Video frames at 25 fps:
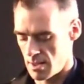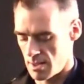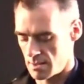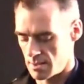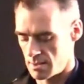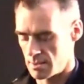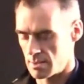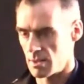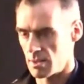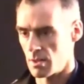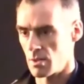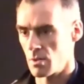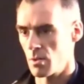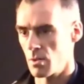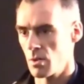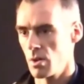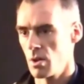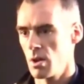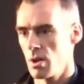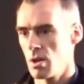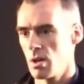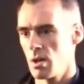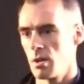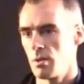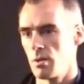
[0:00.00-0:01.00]
So
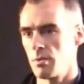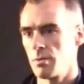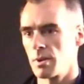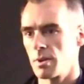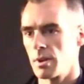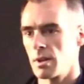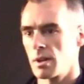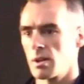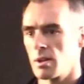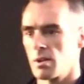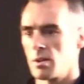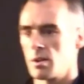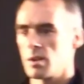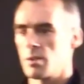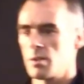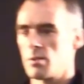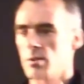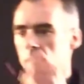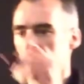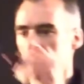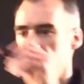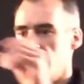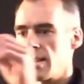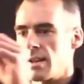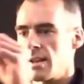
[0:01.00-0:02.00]
we're going to go ahead and write
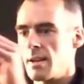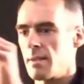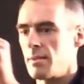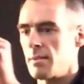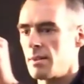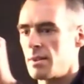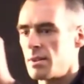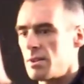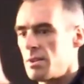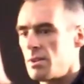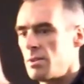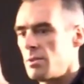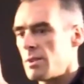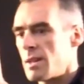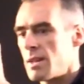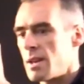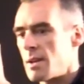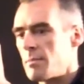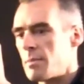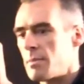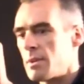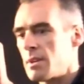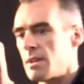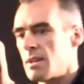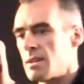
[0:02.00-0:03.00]
our new
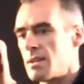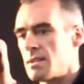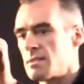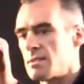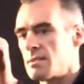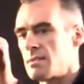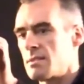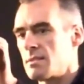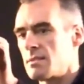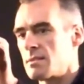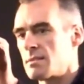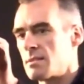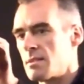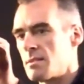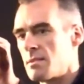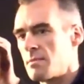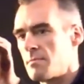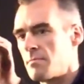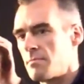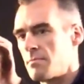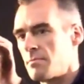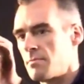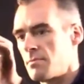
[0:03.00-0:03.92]
lambda as this um,